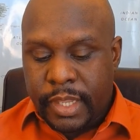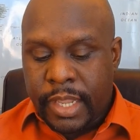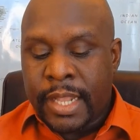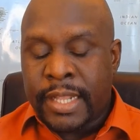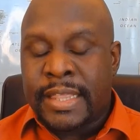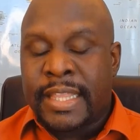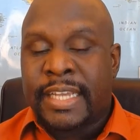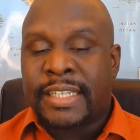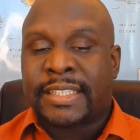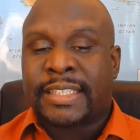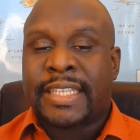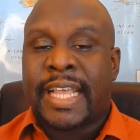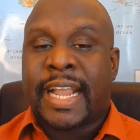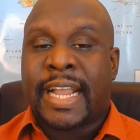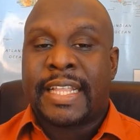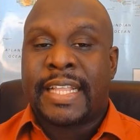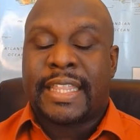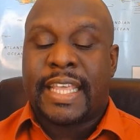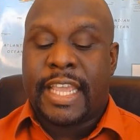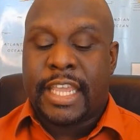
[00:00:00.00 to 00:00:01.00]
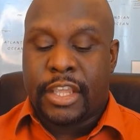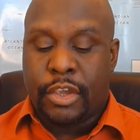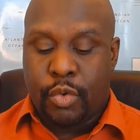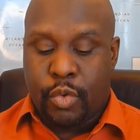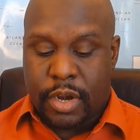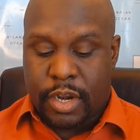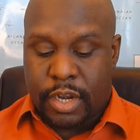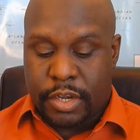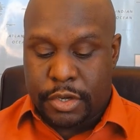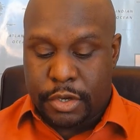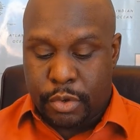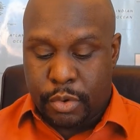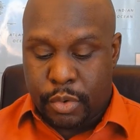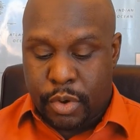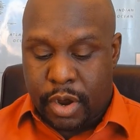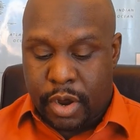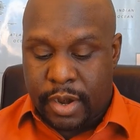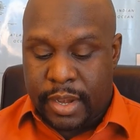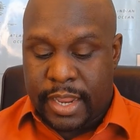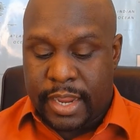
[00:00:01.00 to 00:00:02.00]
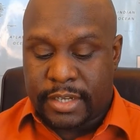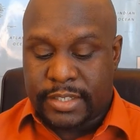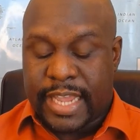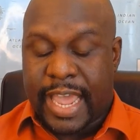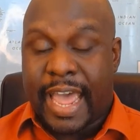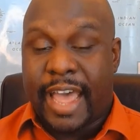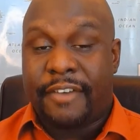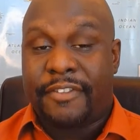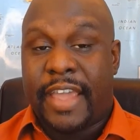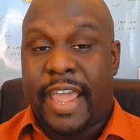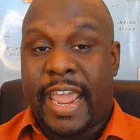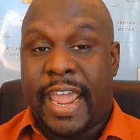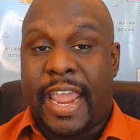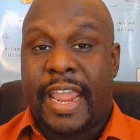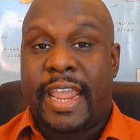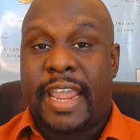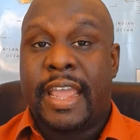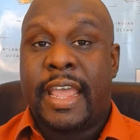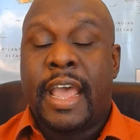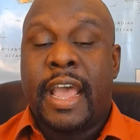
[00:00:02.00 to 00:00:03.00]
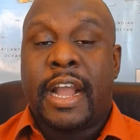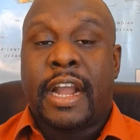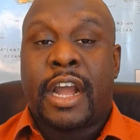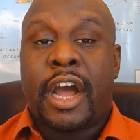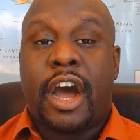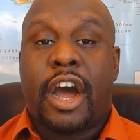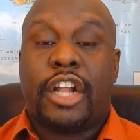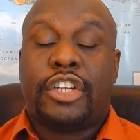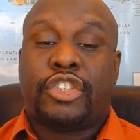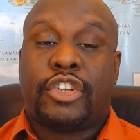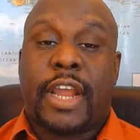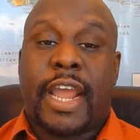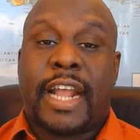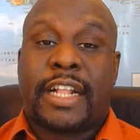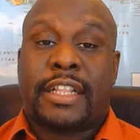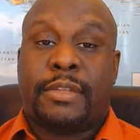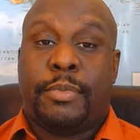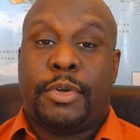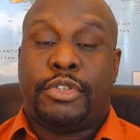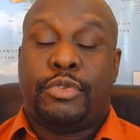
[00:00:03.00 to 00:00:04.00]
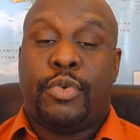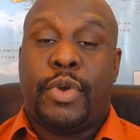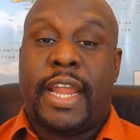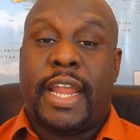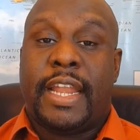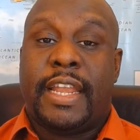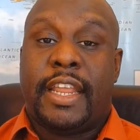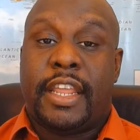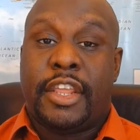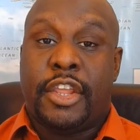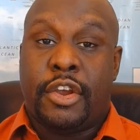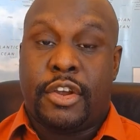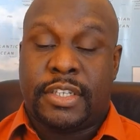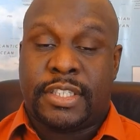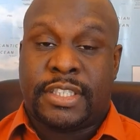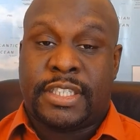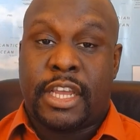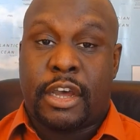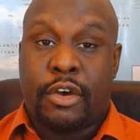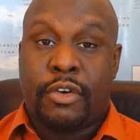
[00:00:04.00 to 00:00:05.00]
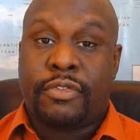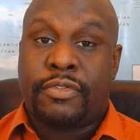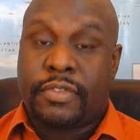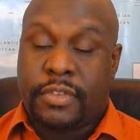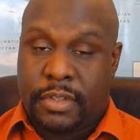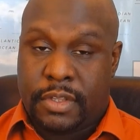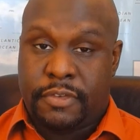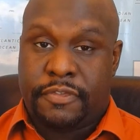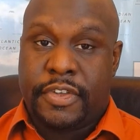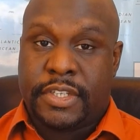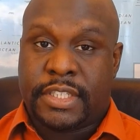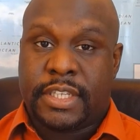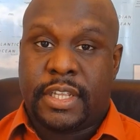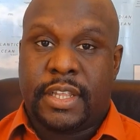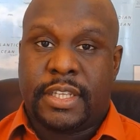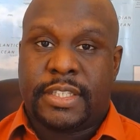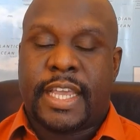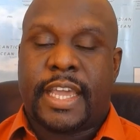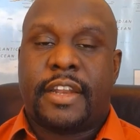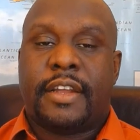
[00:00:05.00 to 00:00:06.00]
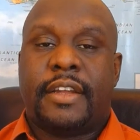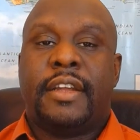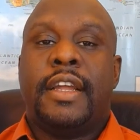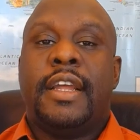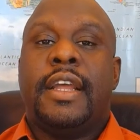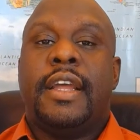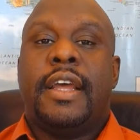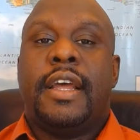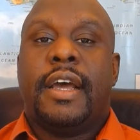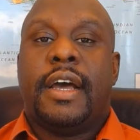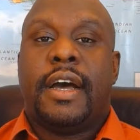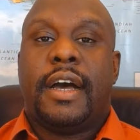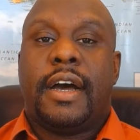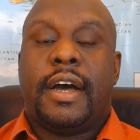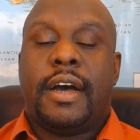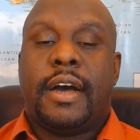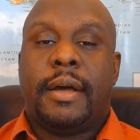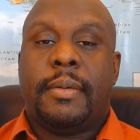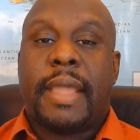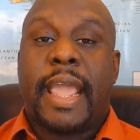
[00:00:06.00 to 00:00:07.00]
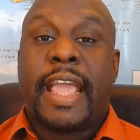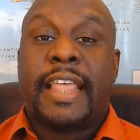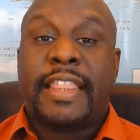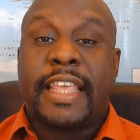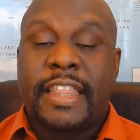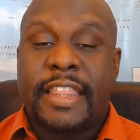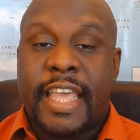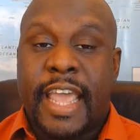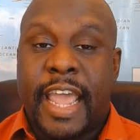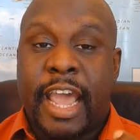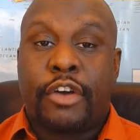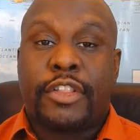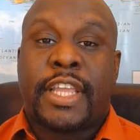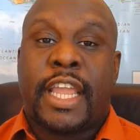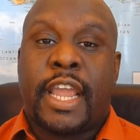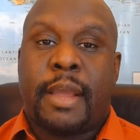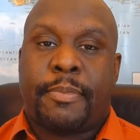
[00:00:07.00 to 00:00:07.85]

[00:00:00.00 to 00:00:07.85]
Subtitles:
the second thing you wanna do on here is have a contract between yourself, the facilitator, and then the healthcare